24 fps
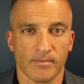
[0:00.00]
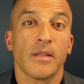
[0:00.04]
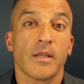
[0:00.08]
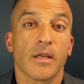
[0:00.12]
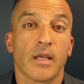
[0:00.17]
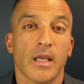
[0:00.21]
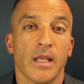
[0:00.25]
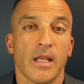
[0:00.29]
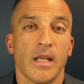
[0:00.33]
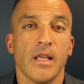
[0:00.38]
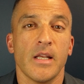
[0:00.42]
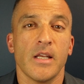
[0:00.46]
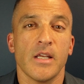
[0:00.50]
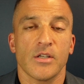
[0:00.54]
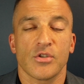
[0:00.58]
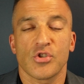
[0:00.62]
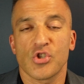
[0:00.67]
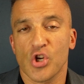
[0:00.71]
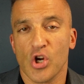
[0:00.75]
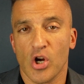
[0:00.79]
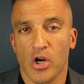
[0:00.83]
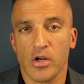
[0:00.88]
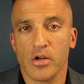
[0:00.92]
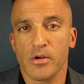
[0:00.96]
The Canadian
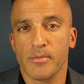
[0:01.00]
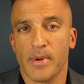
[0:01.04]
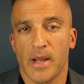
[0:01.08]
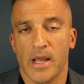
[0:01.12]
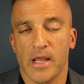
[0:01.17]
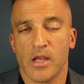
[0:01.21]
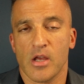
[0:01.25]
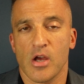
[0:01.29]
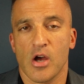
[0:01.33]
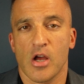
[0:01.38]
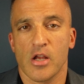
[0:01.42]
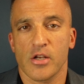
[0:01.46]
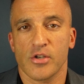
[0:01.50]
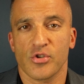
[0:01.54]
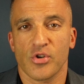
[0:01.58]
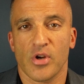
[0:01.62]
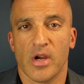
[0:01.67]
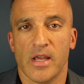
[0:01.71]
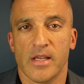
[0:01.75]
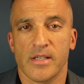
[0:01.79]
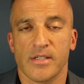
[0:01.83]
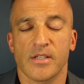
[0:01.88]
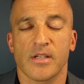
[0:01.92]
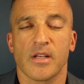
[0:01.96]
Charter, by
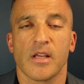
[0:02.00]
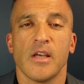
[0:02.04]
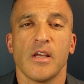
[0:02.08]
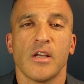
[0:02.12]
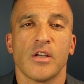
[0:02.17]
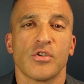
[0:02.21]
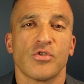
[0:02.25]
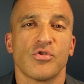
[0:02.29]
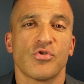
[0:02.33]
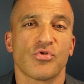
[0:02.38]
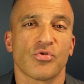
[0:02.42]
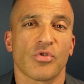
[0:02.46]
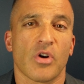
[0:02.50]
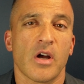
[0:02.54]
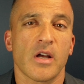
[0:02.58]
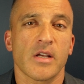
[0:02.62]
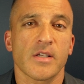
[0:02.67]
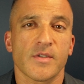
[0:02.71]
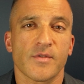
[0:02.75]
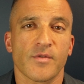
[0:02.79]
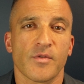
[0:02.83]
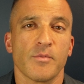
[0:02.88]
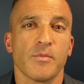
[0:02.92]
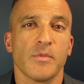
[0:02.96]
contrast,
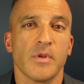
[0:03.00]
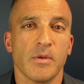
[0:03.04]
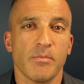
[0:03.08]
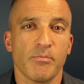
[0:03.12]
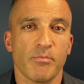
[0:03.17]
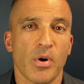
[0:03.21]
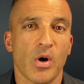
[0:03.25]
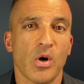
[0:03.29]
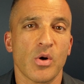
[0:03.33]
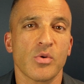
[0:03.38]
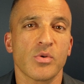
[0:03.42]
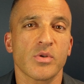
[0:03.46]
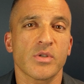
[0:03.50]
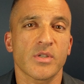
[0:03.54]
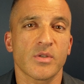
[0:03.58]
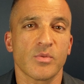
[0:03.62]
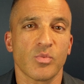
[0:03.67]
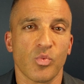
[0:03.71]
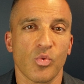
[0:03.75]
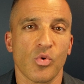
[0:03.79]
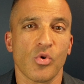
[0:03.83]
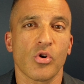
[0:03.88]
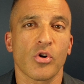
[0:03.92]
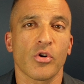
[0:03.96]
draws from the
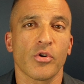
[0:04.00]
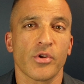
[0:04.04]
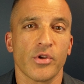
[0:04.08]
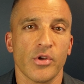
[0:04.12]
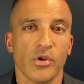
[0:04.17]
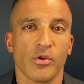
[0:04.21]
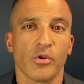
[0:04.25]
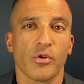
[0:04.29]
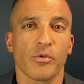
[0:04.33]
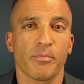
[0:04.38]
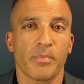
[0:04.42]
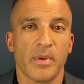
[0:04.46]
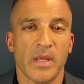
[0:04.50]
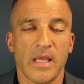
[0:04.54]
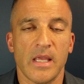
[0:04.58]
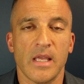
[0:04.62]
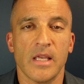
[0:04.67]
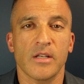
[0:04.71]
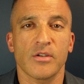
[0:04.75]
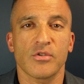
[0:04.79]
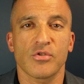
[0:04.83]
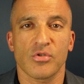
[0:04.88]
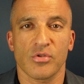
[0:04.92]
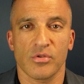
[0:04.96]
post-war
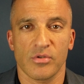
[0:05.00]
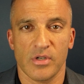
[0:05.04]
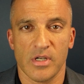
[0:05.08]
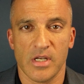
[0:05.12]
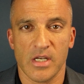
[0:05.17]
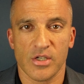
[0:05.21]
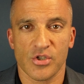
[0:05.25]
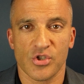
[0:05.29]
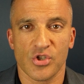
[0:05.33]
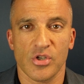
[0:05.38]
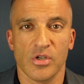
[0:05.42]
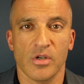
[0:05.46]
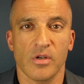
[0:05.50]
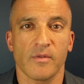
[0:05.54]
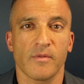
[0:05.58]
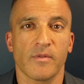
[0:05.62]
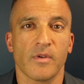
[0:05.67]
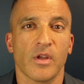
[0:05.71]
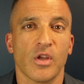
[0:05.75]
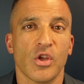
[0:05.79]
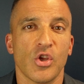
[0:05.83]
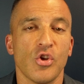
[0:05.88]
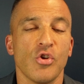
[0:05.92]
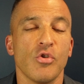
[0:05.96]
European tradition of
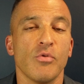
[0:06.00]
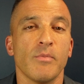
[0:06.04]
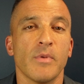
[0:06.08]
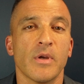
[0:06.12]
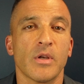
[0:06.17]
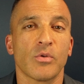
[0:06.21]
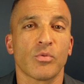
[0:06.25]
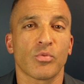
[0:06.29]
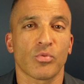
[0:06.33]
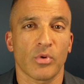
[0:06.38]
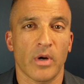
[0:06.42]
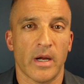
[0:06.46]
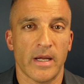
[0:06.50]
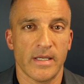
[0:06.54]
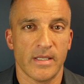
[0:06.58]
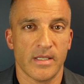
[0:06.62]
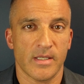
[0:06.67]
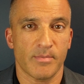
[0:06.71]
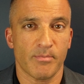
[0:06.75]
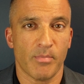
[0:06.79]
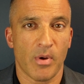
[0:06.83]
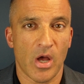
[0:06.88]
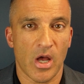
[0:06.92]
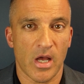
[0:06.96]
human
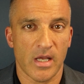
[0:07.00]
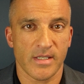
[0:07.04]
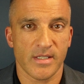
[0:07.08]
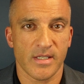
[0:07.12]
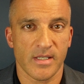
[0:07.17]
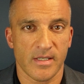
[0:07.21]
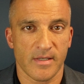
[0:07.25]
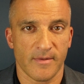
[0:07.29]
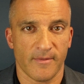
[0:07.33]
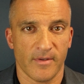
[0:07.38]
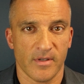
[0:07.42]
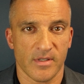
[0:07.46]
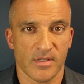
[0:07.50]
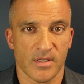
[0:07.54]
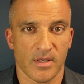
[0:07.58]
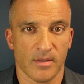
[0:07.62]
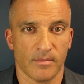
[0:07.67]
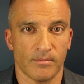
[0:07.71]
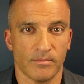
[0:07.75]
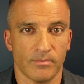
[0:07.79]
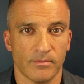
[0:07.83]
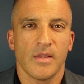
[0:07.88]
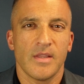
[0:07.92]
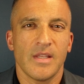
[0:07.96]
rights
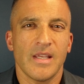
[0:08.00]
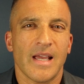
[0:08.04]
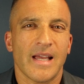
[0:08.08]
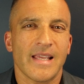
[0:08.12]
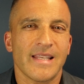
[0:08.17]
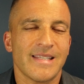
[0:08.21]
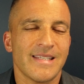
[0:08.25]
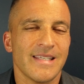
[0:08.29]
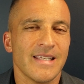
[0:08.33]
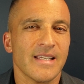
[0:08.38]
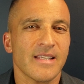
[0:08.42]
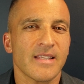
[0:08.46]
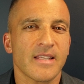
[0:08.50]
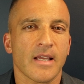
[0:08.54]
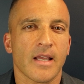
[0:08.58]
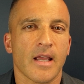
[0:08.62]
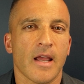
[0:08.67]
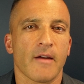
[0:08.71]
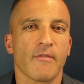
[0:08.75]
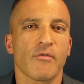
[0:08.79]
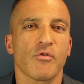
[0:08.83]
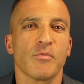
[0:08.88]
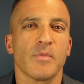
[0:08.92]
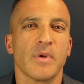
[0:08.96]
positivism, the idea that
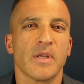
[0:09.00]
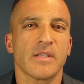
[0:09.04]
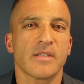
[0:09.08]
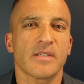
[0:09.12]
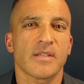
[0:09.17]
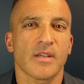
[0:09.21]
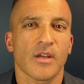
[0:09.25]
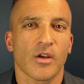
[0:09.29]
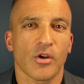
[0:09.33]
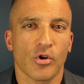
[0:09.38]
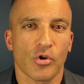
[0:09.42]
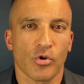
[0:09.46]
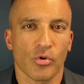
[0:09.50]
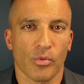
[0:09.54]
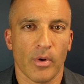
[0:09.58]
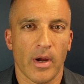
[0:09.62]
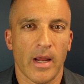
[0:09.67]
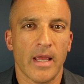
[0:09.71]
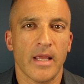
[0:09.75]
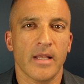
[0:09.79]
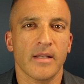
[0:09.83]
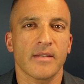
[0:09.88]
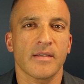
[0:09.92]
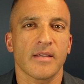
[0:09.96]
governments
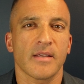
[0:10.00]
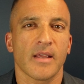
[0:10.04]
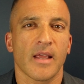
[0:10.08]
grant